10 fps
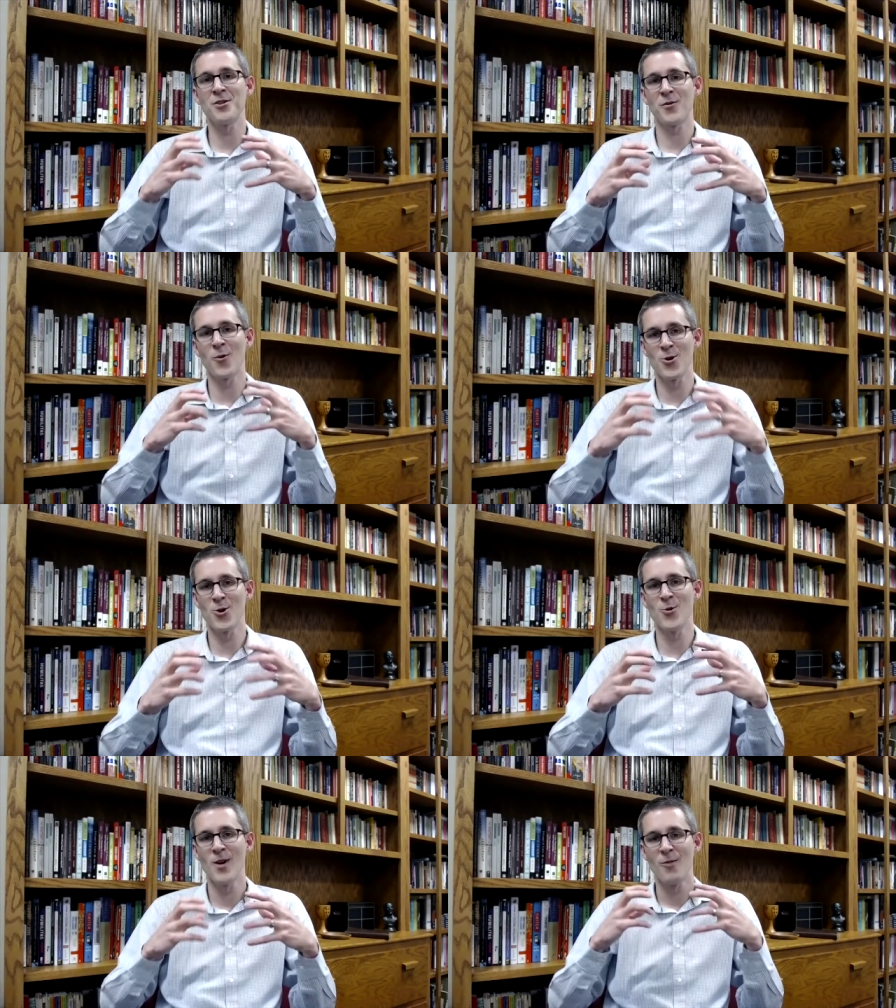for
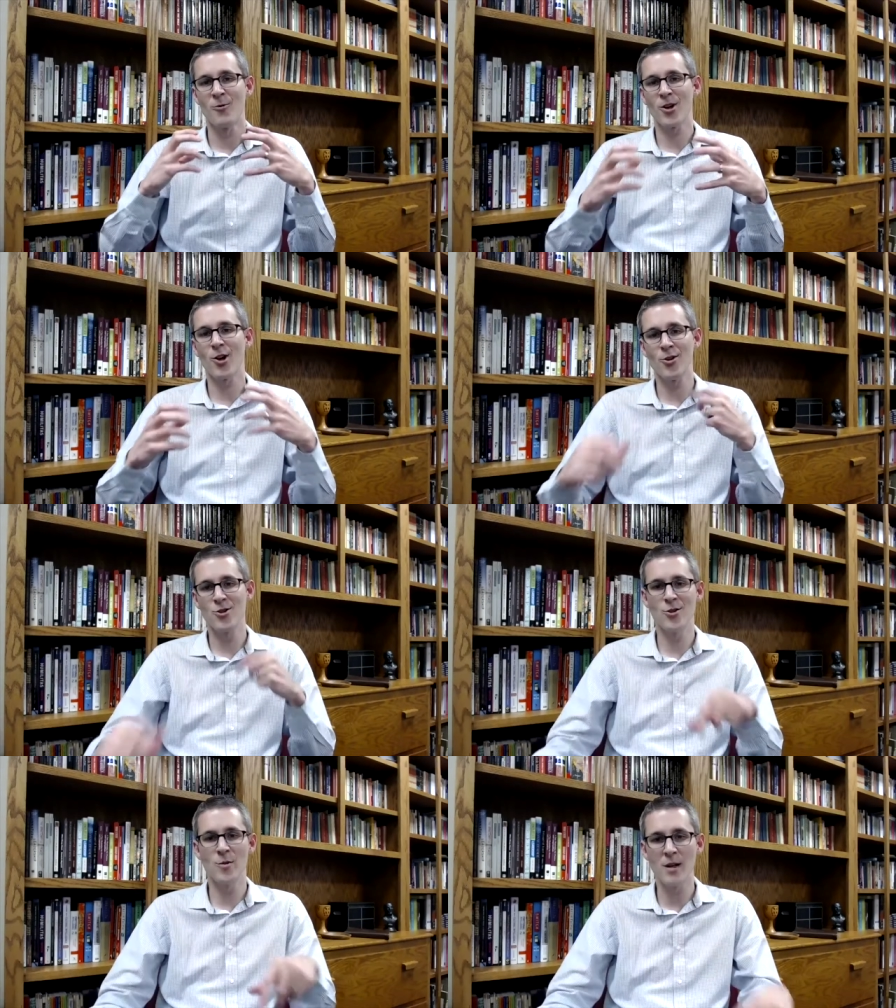you. I want to encourage
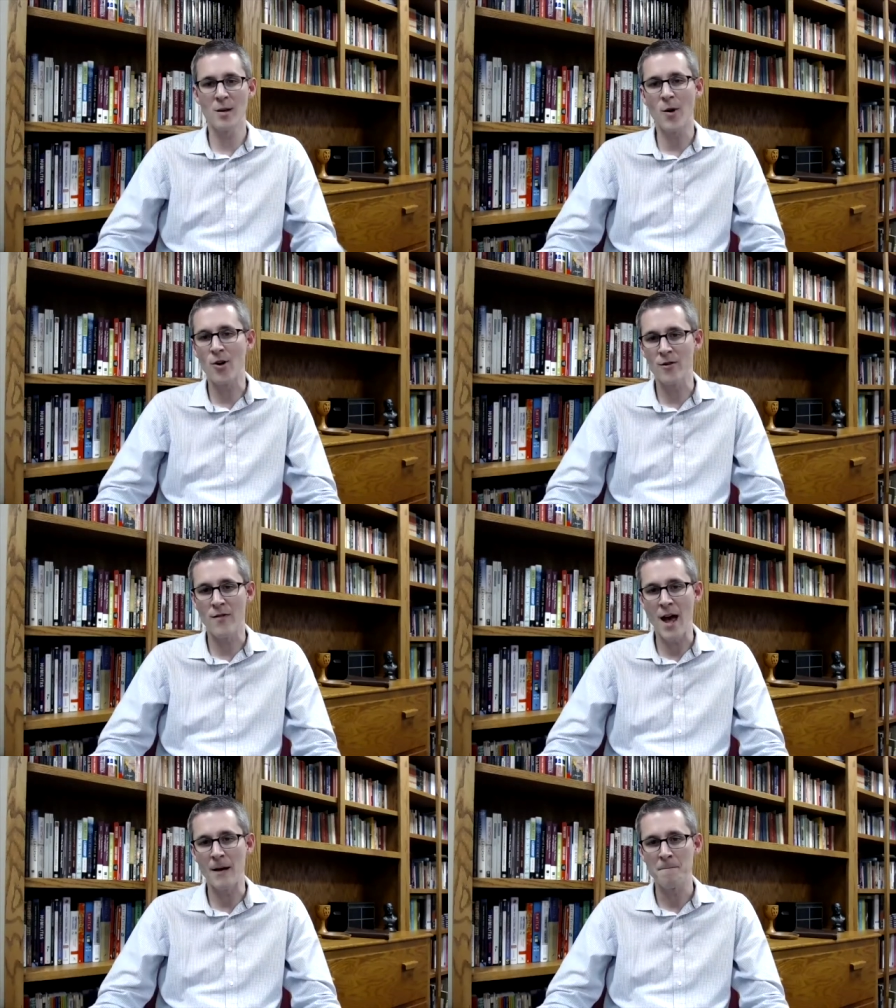you to be a part of
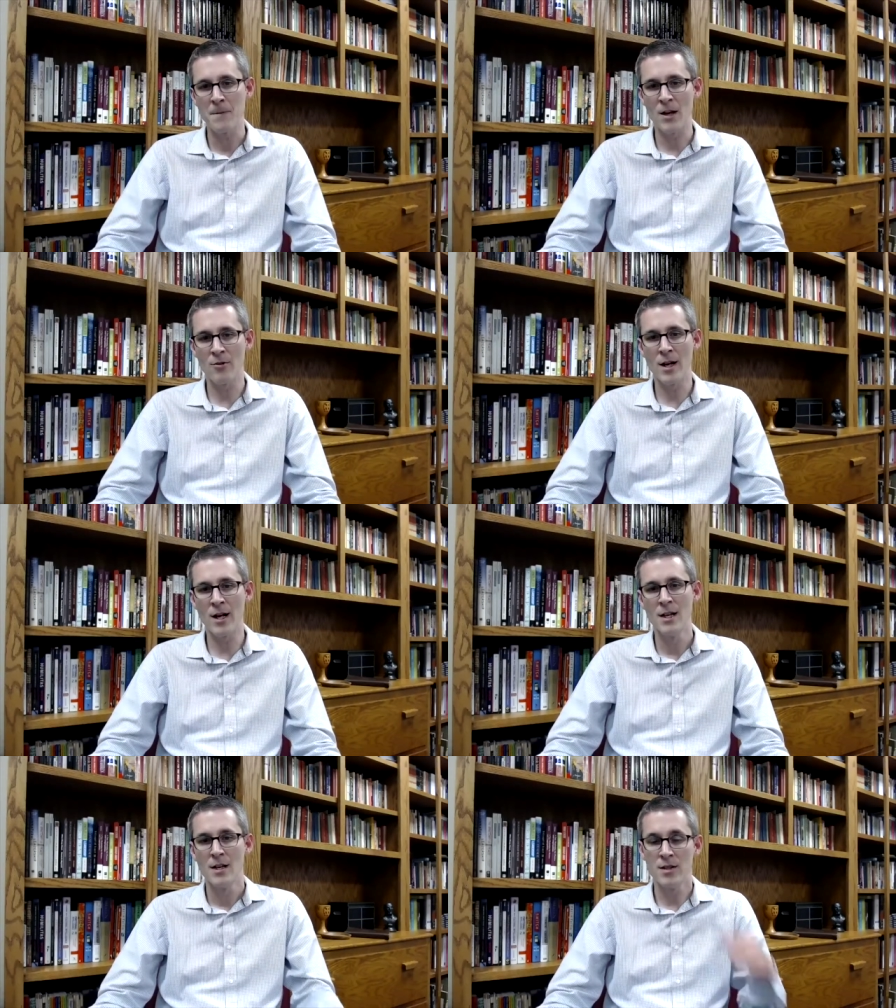that. All right.
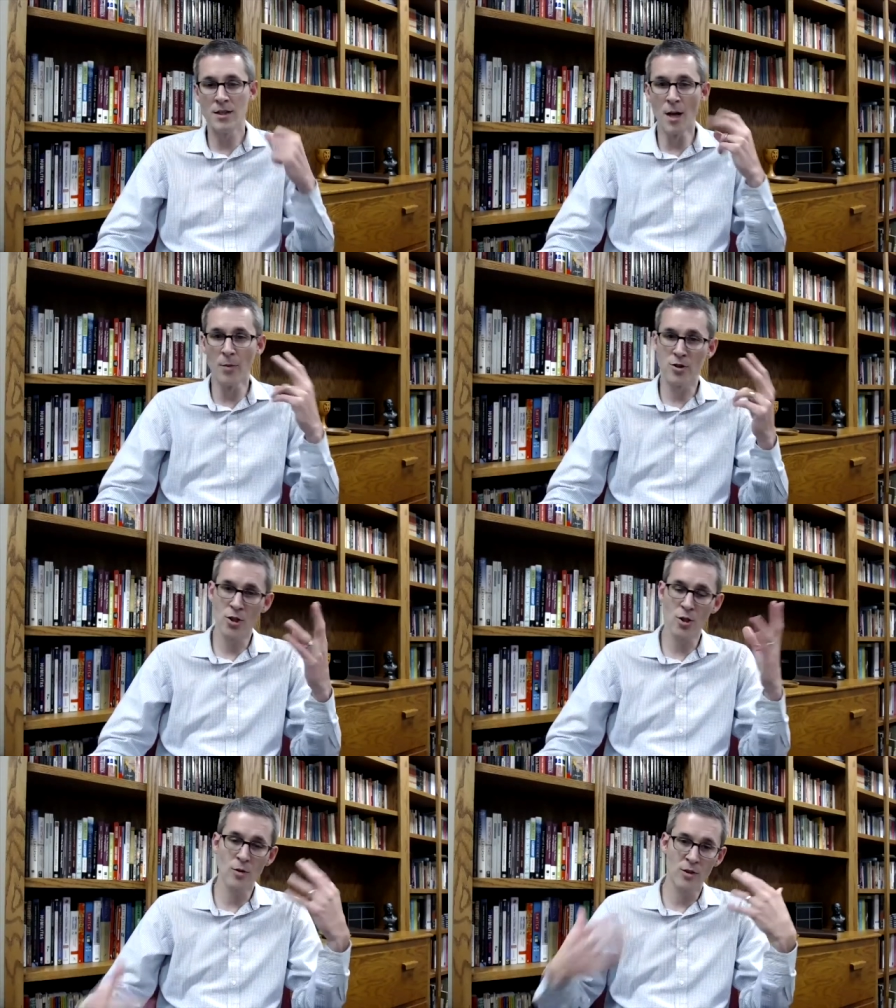Then number
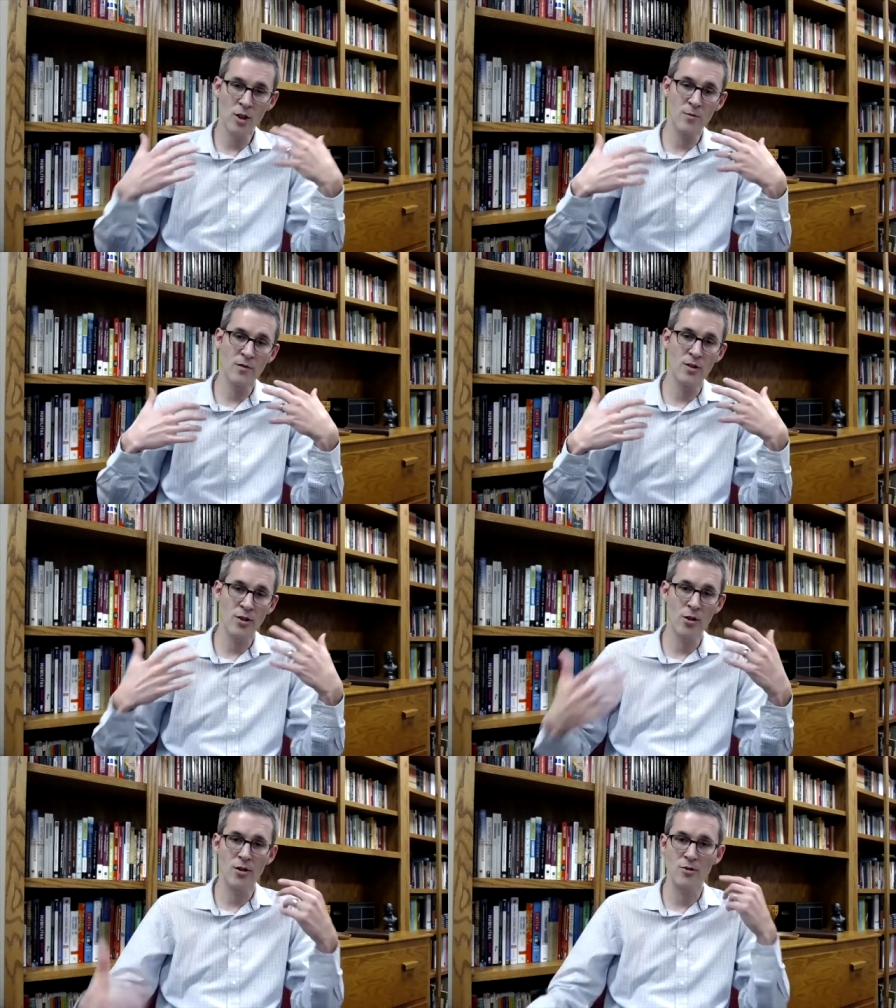two, in terms of the
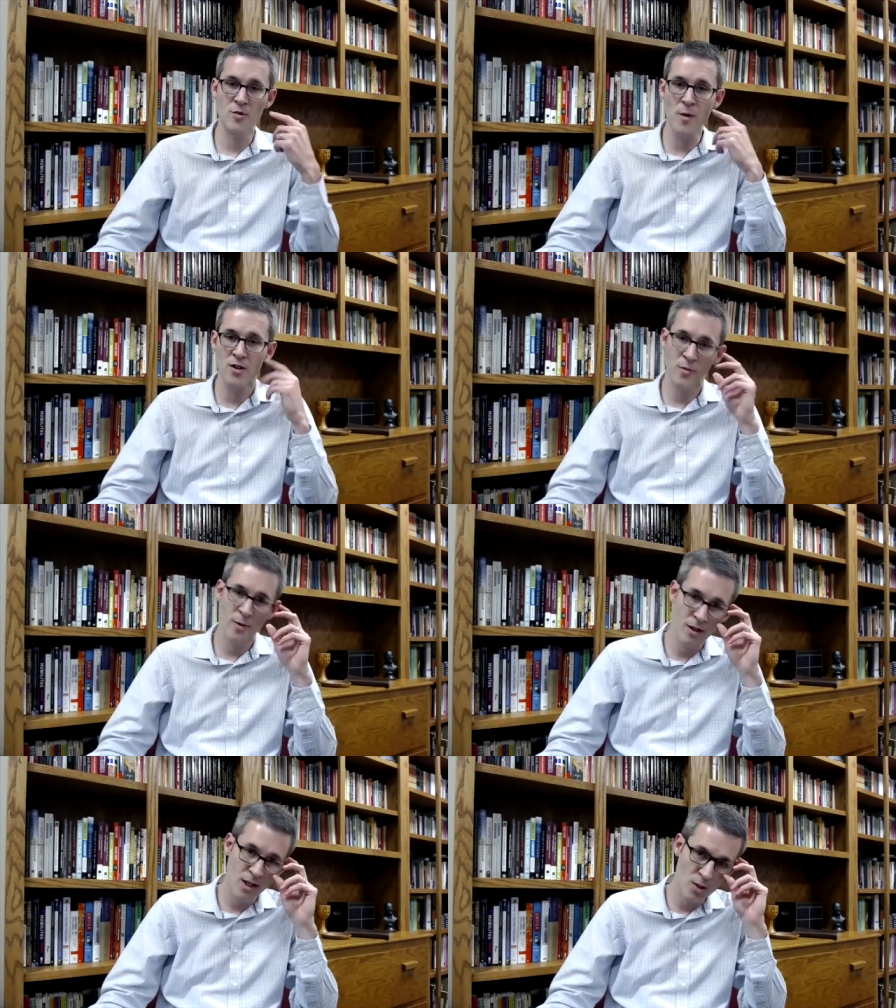church's
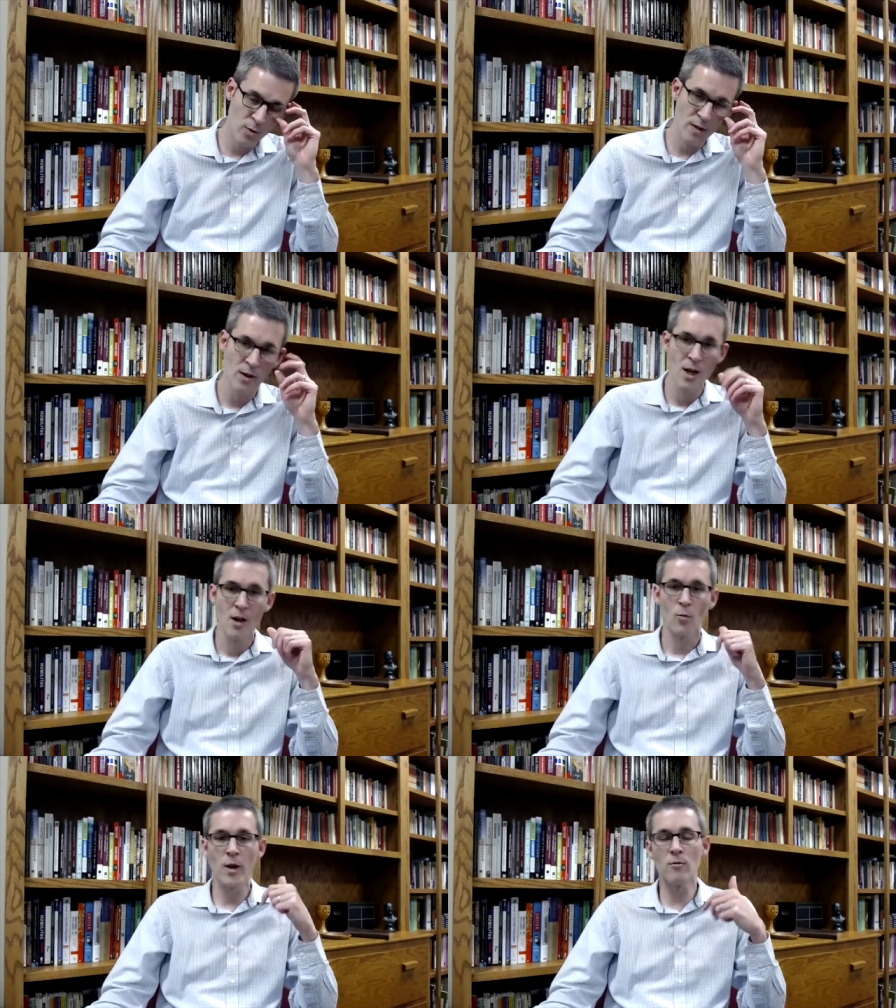responsibility, is we
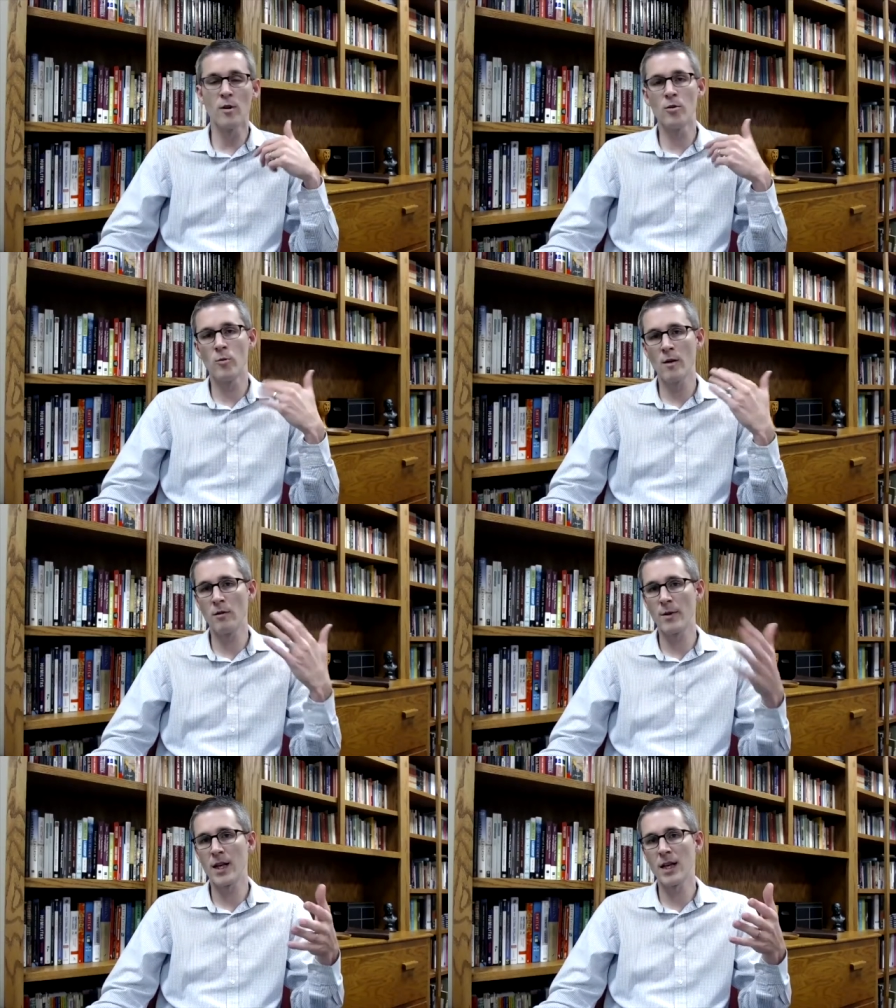we will we will
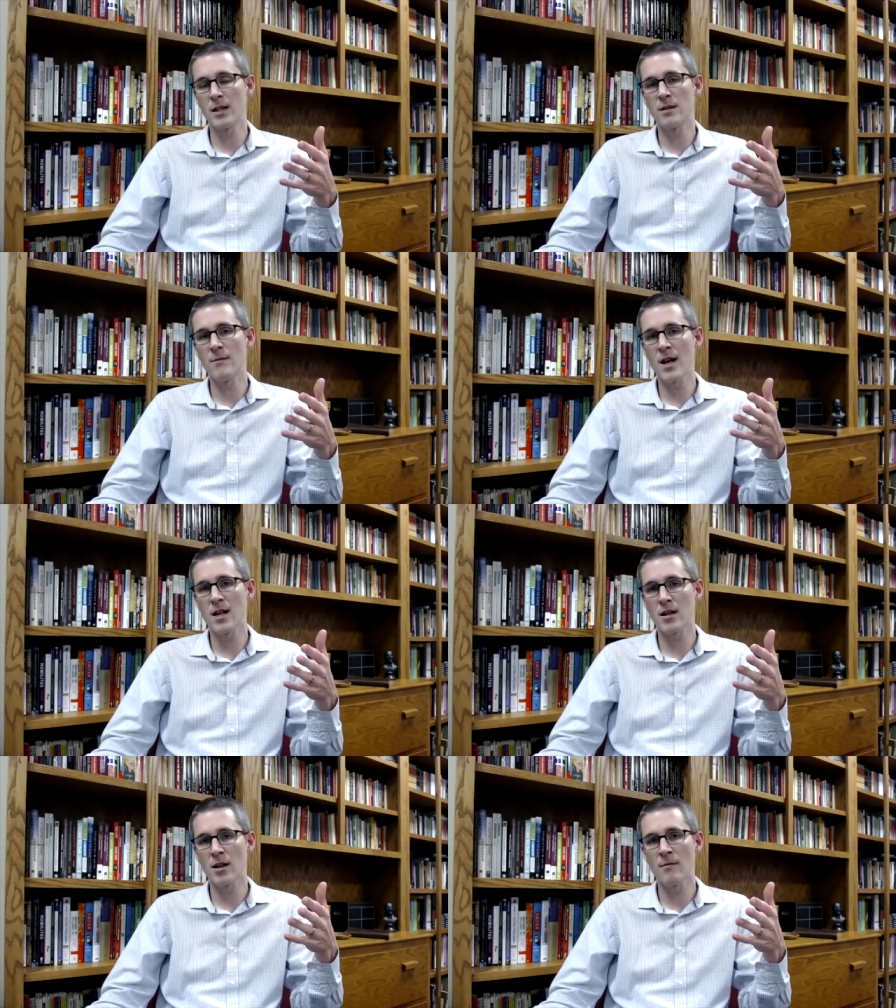begin to
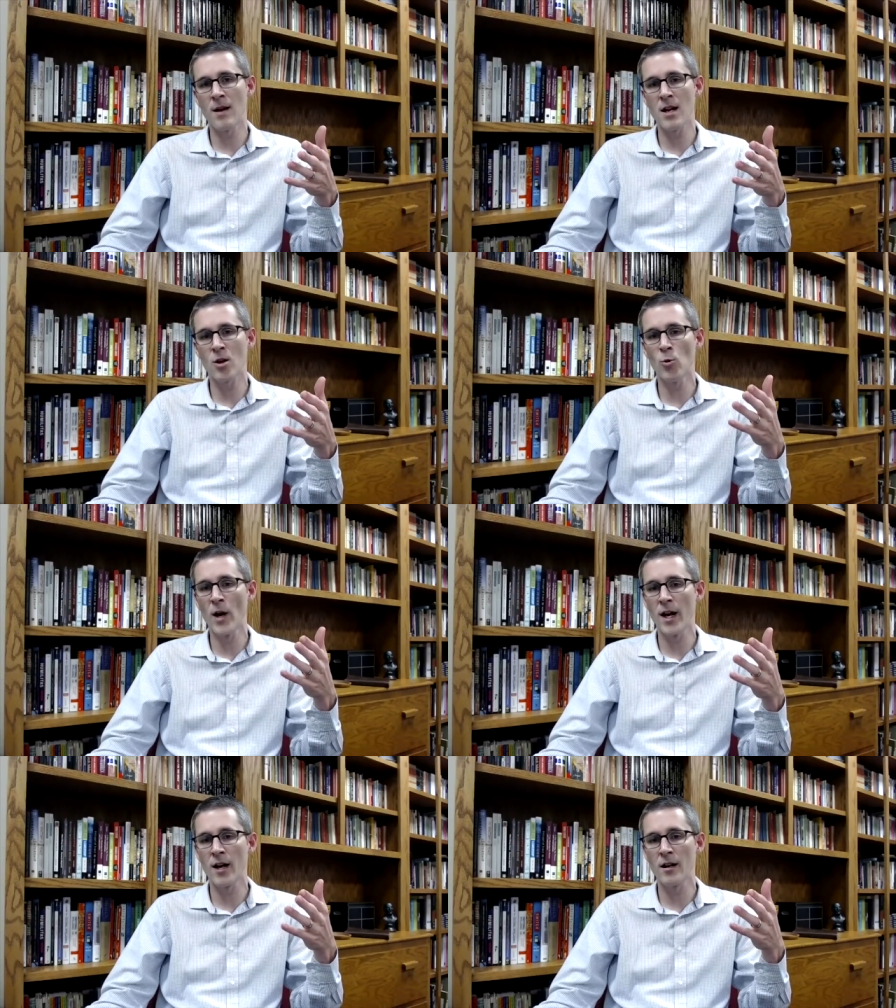make make
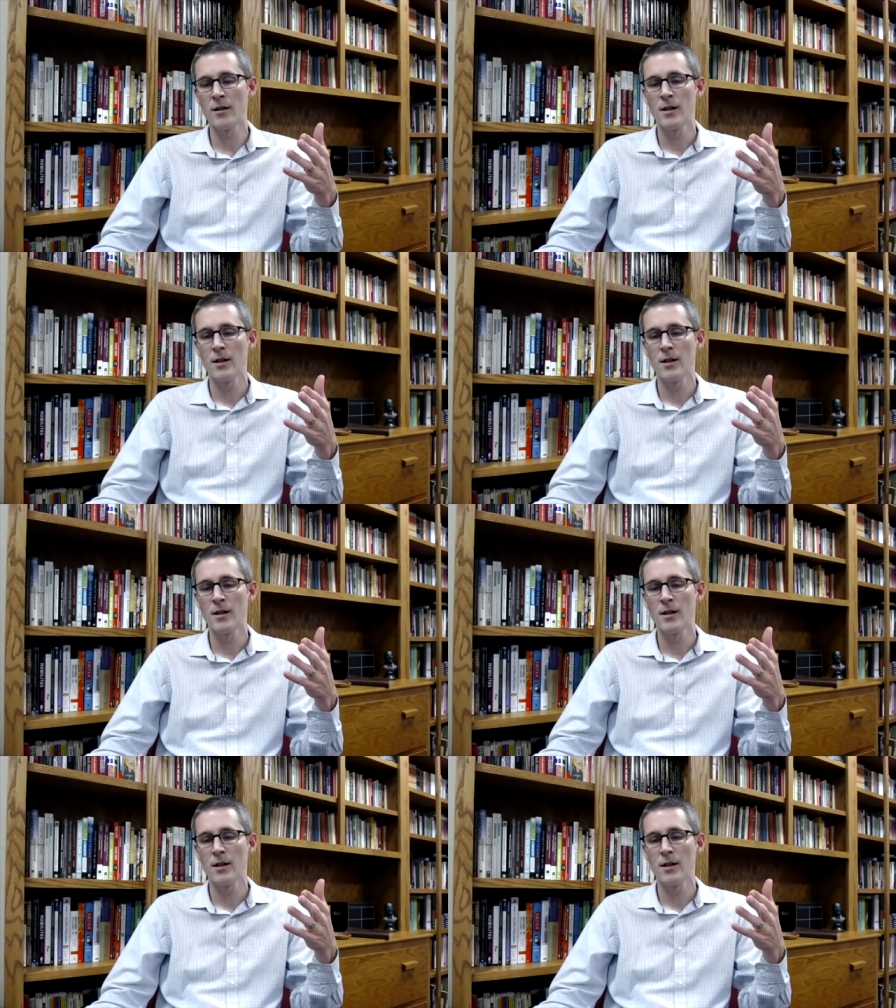aware